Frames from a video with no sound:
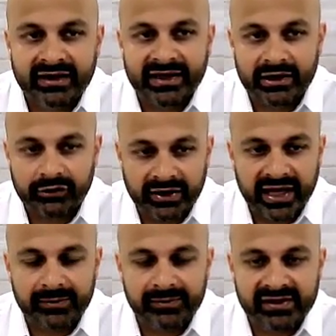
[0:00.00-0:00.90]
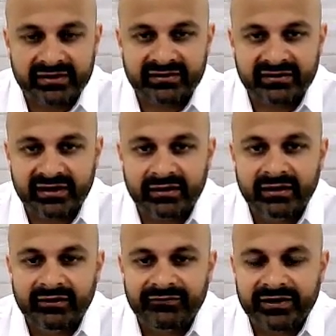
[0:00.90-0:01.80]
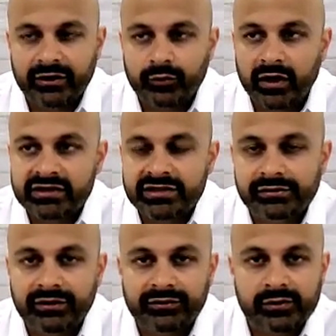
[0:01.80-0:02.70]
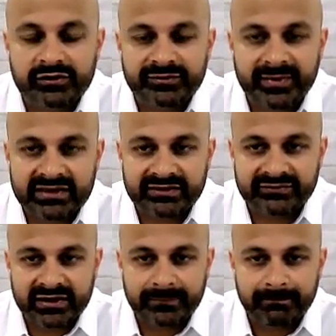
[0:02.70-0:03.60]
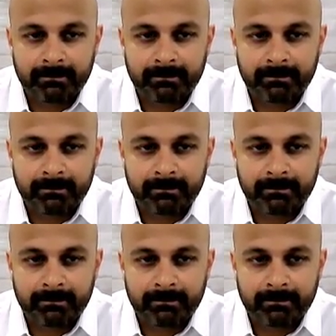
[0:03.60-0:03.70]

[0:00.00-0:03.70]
category A, B, and C, figure one, two, and three, respectively.